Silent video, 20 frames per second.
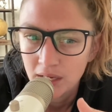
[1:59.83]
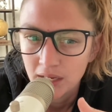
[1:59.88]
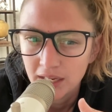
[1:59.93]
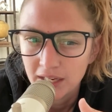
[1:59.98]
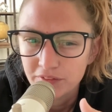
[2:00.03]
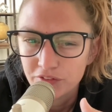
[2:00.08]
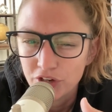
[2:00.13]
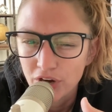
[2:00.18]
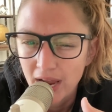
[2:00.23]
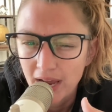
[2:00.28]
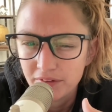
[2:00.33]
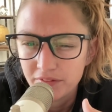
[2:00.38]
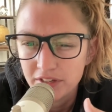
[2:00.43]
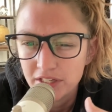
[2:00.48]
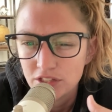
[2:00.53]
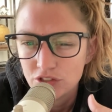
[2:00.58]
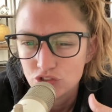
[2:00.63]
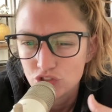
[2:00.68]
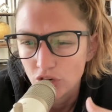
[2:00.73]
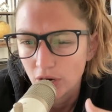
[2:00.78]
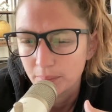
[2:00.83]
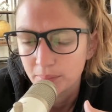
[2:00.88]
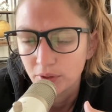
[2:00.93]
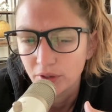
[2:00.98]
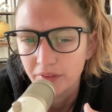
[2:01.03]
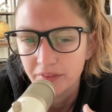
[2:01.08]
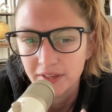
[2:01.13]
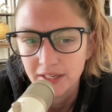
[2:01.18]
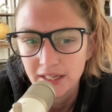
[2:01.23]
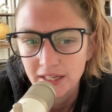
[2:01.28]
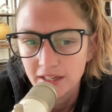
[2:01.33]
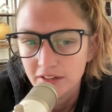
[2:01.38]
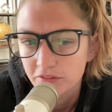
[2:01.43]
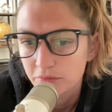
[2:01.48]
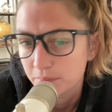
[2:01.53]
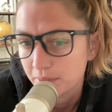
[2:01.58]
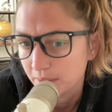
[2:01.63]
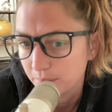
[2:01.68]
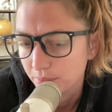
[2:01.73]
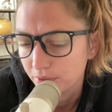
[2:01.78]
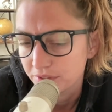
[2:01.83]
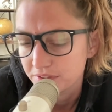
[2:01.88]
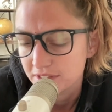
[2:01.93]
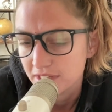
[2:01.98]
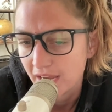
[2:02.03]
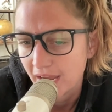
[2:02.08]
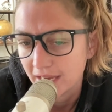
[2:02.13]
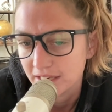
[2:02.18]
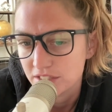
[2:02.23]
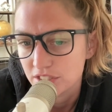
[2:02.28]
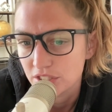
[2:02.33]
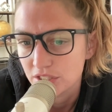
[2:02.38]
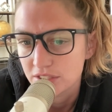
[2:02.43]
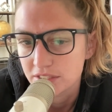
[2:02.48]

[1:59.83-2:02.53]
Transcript: If you're having trouble thinking of people to add to your